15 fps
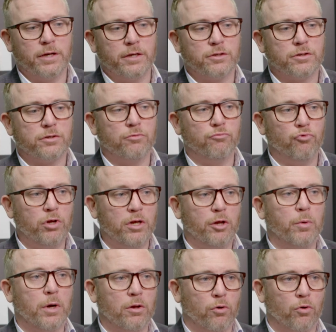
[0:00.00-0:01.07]
it's really
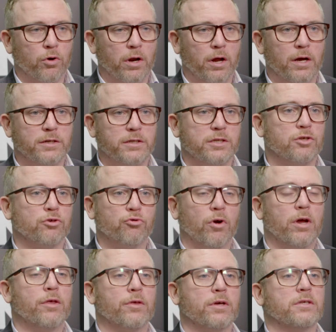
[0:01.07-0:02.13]
well organised, it's a
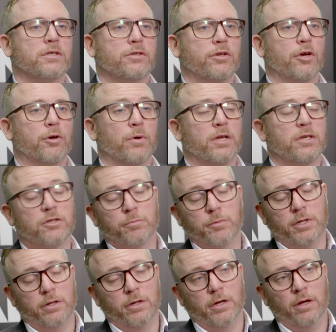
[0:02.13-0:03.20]
great thing to do, and it's
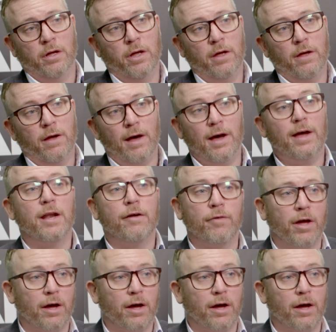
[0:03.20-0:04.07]
something that I never